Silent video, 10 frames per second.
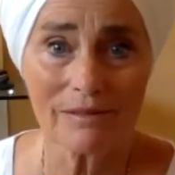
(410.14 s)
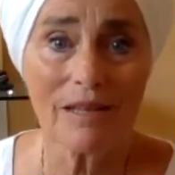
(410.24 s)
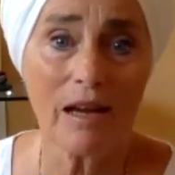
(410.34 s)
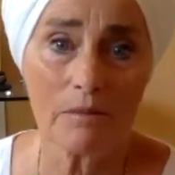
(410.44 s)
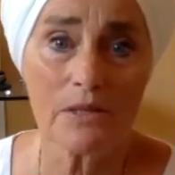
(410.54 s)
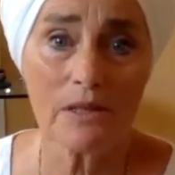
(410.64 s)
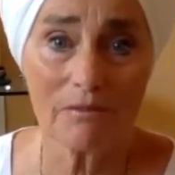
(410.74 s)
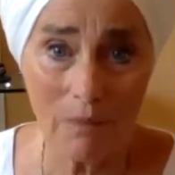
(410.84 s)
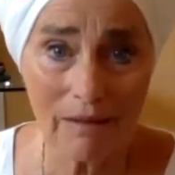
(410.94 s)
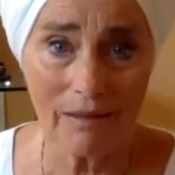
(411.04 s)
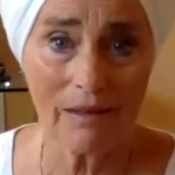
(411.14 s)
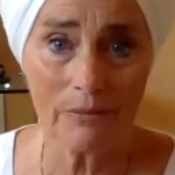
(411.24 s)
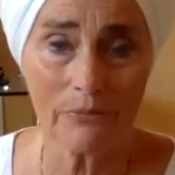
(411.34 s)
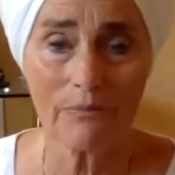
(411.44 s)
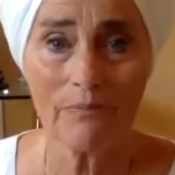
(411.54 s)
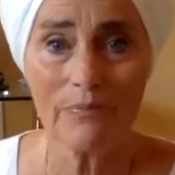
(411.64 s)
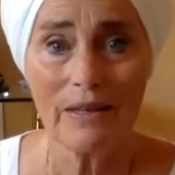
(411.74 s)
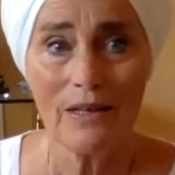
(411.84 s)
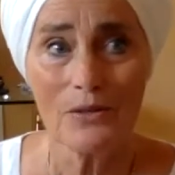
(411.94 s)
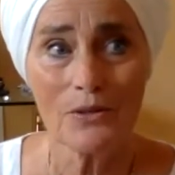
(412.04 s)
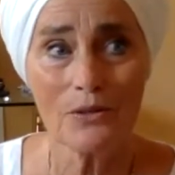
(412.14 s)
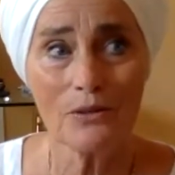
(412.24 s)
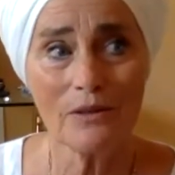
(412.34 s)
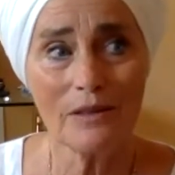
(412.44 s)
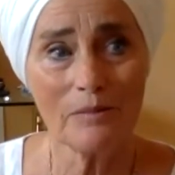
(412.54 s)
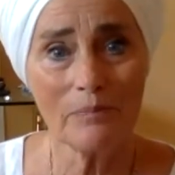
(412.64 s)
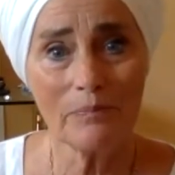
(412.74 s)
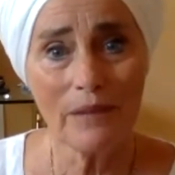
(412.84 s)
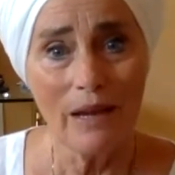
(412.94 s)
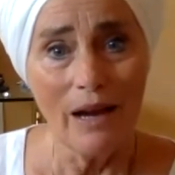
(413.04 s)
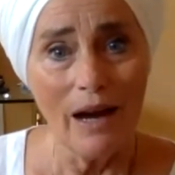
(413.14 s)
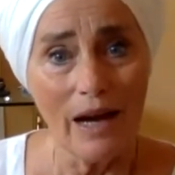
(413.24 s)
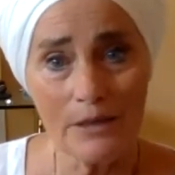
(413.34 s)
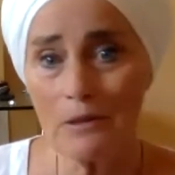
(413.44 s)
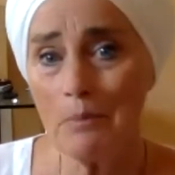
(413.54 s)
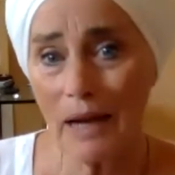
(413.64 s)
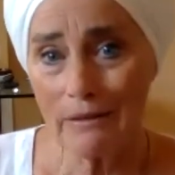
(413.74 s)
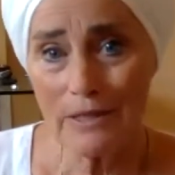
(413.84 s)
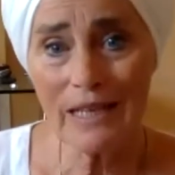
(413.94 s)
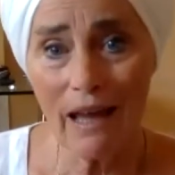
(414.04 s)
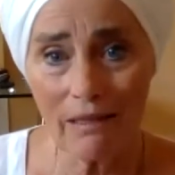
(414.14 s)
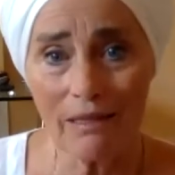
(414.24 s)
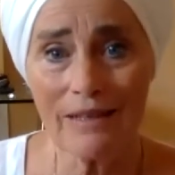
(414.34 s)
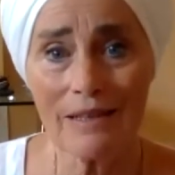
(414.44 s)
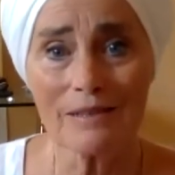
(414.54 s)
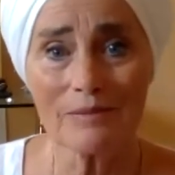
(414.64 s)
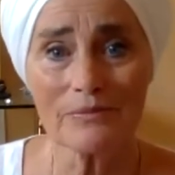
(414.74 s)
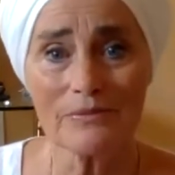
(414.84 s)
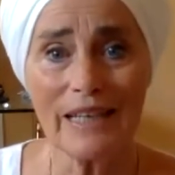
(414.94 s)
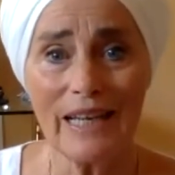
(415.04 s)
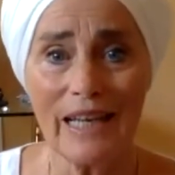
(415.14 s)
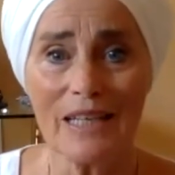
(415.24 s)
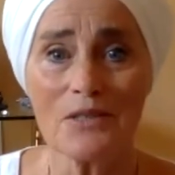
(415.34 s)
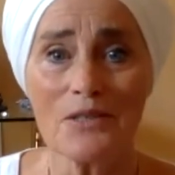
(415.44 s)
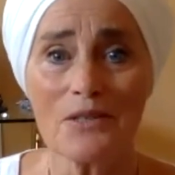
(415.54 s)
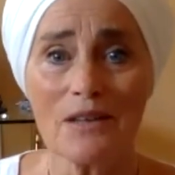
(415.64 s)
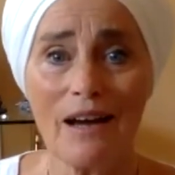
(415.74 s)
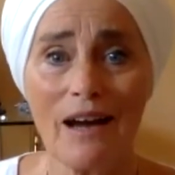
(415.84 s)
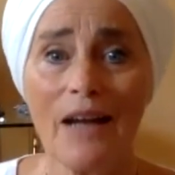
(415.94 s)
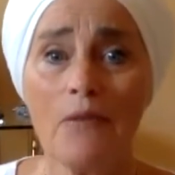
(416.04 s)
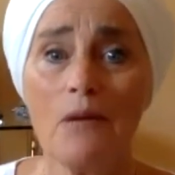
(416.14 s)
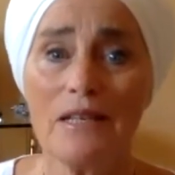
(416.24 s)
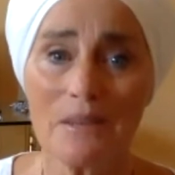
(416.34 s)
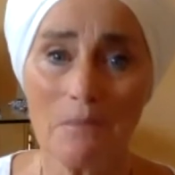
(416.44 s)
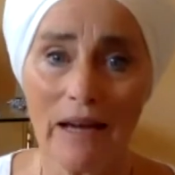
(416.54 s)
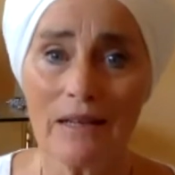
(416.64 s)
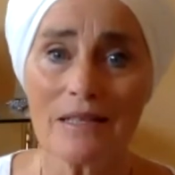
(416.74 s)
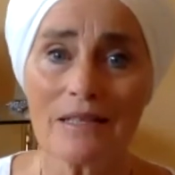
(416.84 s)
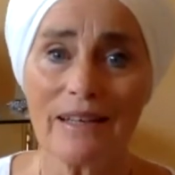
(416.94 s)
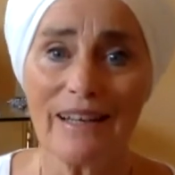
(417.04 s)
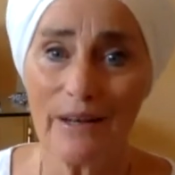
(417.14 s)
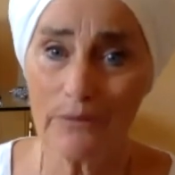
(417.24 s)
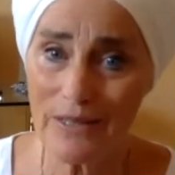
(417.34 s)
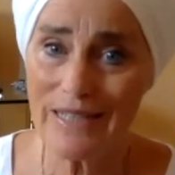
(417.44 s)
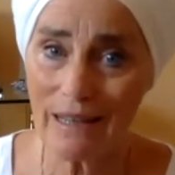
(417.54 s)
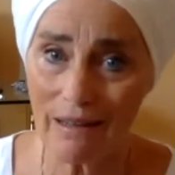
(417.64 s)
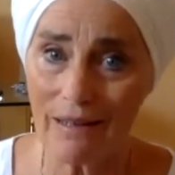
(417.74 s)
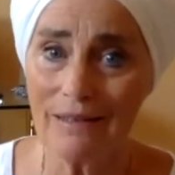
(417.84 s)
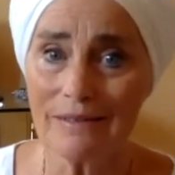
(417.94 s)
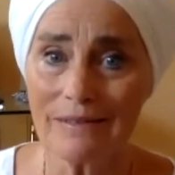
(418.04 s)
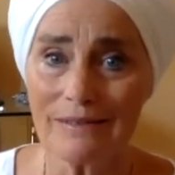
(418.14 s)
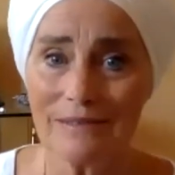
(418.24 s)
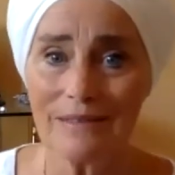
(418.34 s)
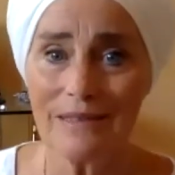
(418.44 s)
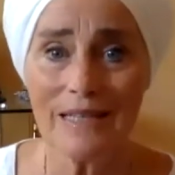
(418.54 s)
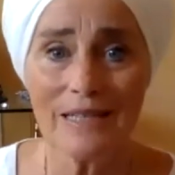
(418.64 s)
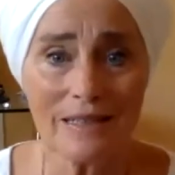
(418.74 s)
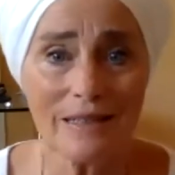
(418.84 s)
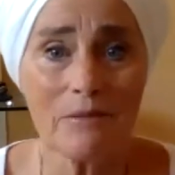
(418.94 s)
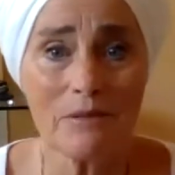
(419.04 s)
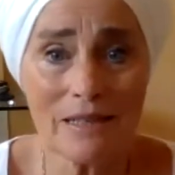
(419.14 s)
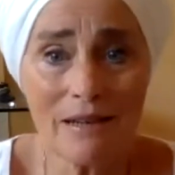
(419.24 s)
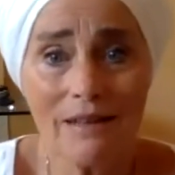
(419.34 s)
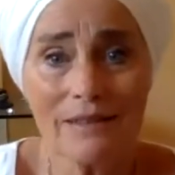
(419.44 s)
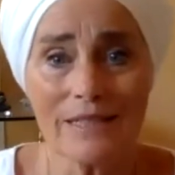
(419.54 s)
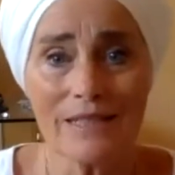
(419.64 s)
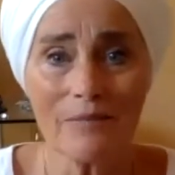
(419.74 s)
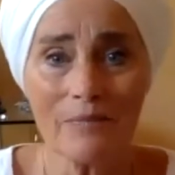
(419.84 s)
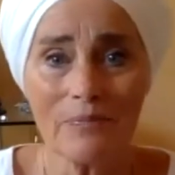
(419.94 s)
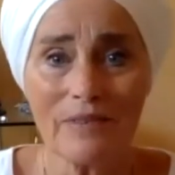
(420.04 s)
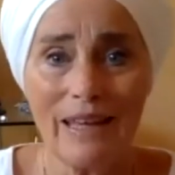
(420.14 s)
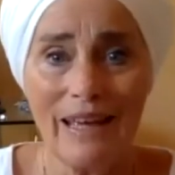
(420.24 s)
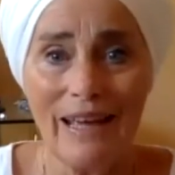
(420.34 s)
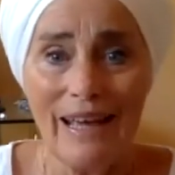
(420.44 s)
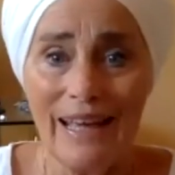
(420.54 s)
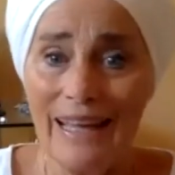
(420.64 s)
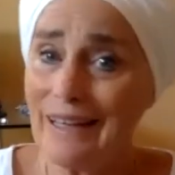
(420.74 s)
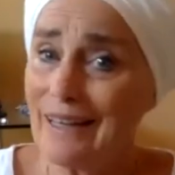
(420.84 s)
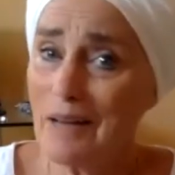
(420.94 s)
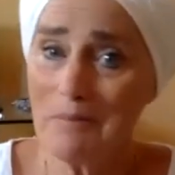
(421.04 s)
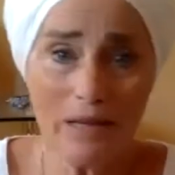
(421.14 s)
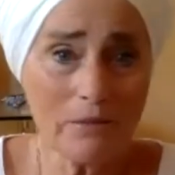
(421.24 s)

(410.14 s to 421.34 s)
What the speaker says: times of my life. So I grew up Irish Catholic, and I went to Mass every day until I was in college. And I'm not a